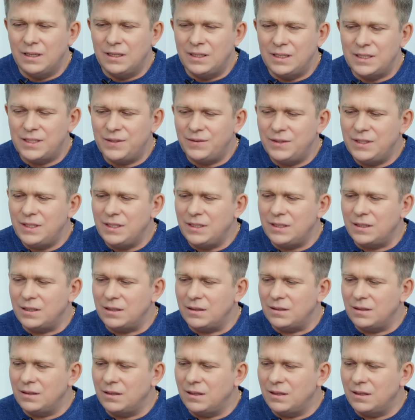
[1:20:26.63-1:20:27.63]
I'm
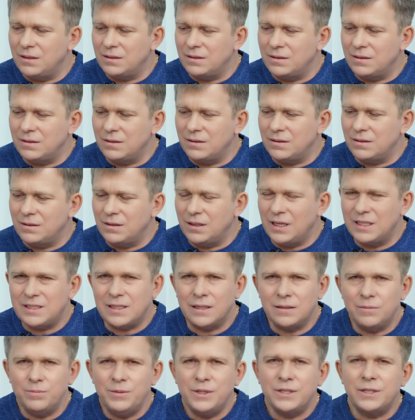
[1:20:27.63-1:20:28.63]
sorry,
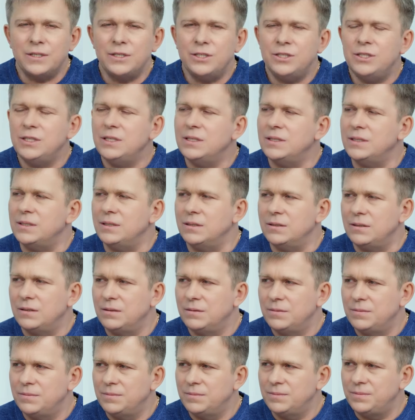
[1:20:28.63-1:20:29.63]
this world would
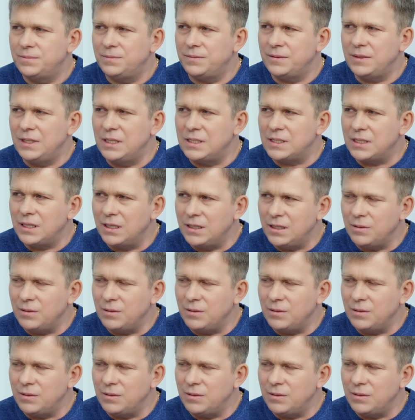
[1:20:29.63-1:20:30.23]
disappear